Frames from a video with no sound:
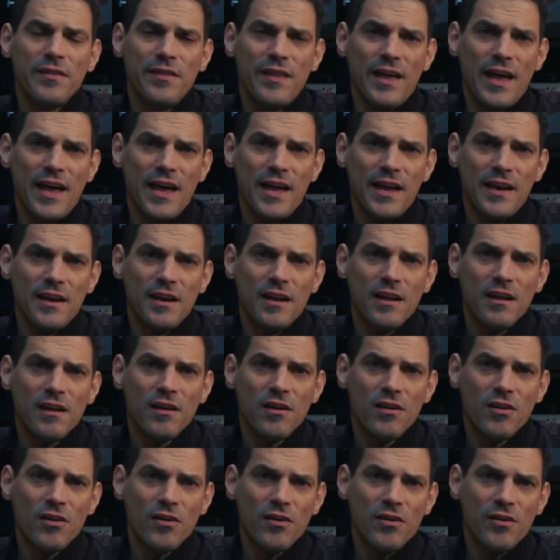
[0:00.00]
then
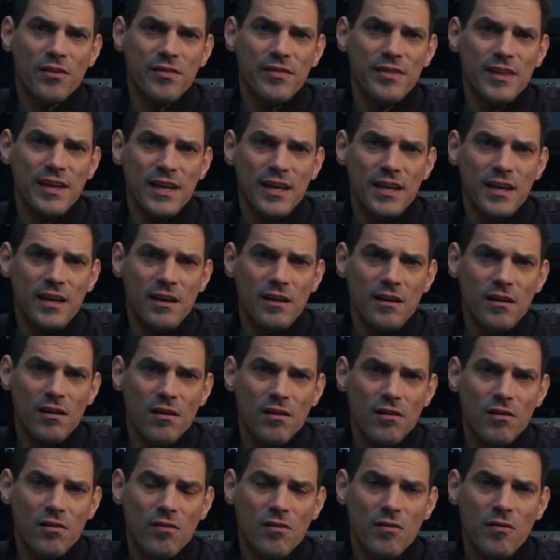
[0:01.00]
the
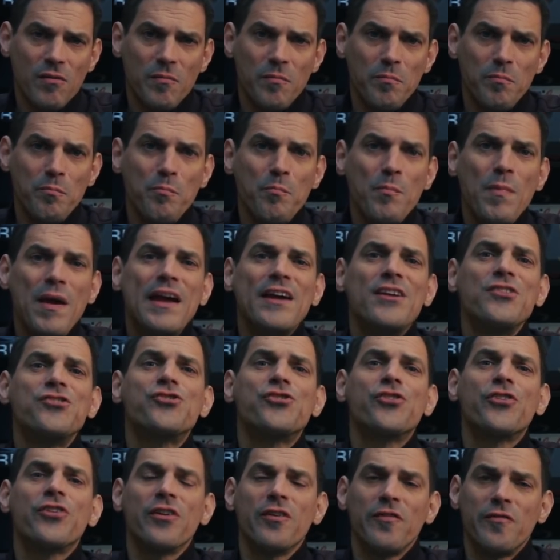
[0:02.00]

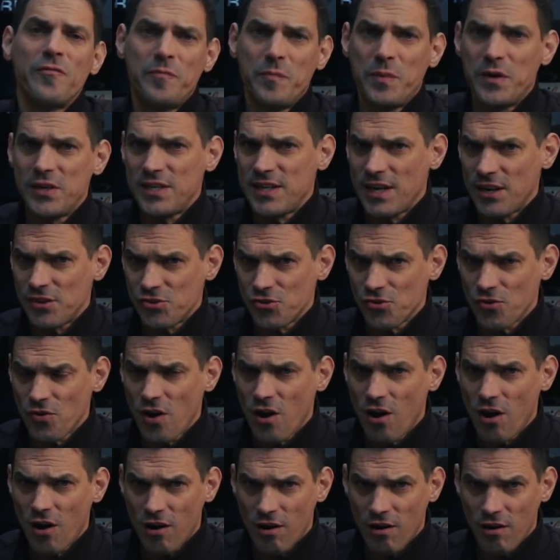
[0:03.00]
measure of potential
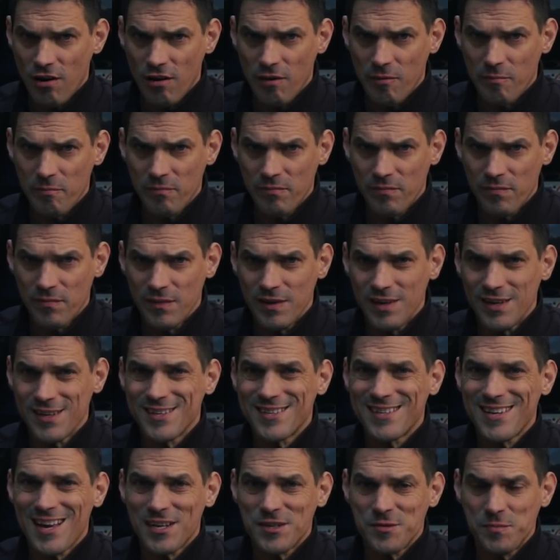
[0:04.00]
harm, the
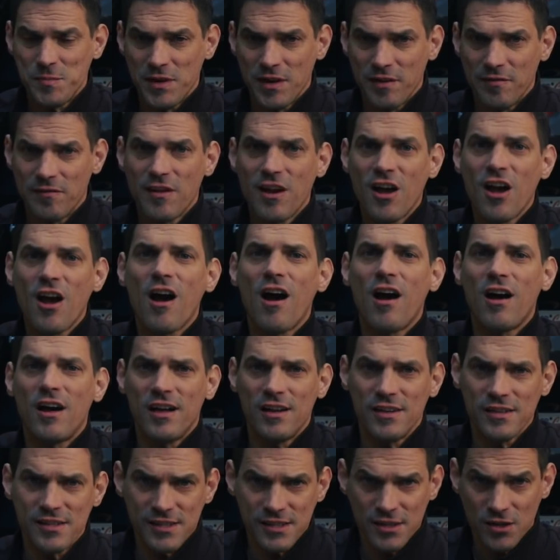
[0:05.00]
assessment of
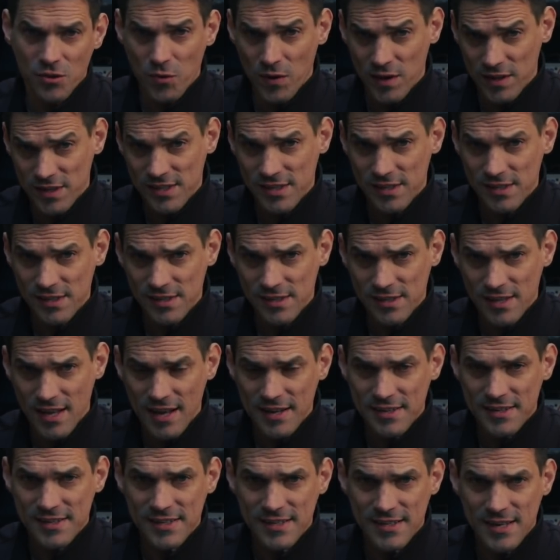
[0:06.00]
consequences,
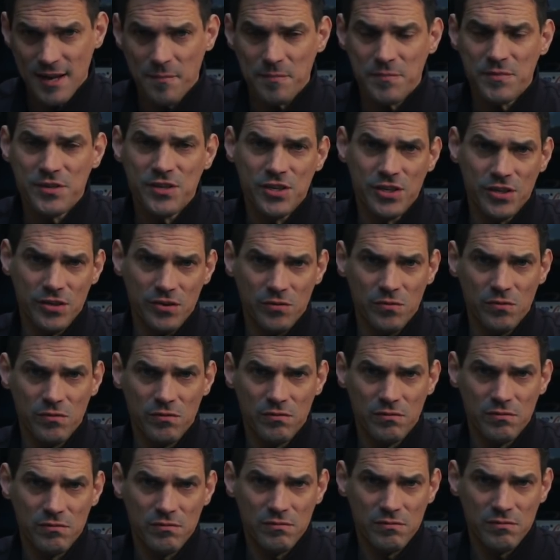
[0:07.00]
that's step 2.
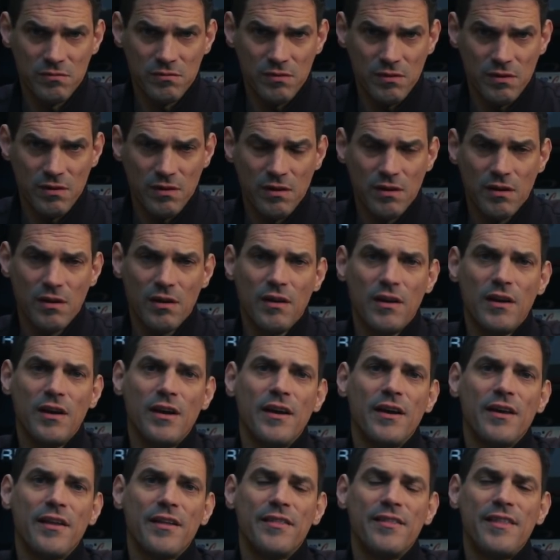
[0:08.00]

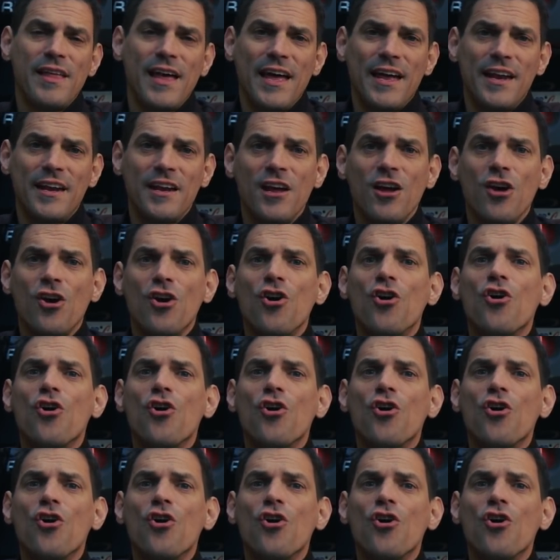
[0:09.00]
Then